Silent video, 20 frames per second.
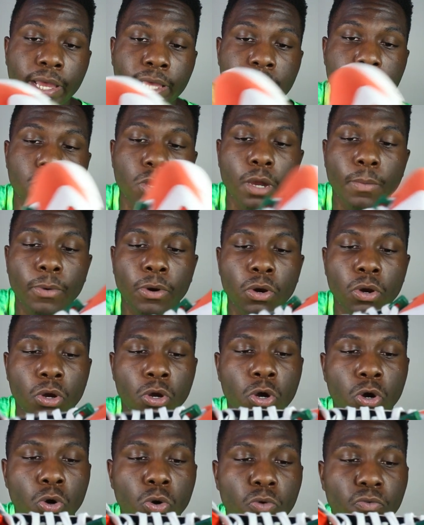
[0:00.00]
I saw them on
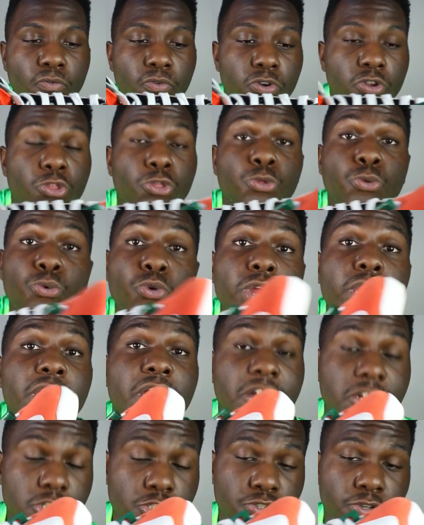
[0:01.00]
Goat for
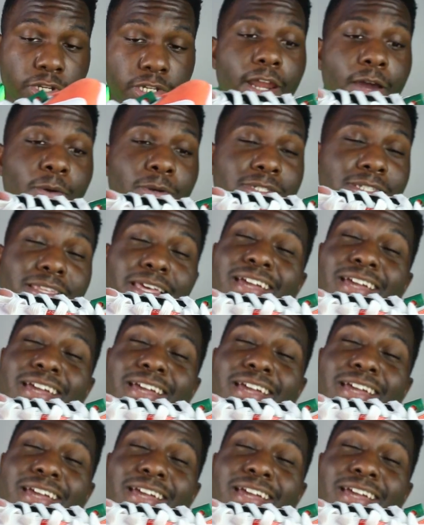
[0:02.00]
300 and I was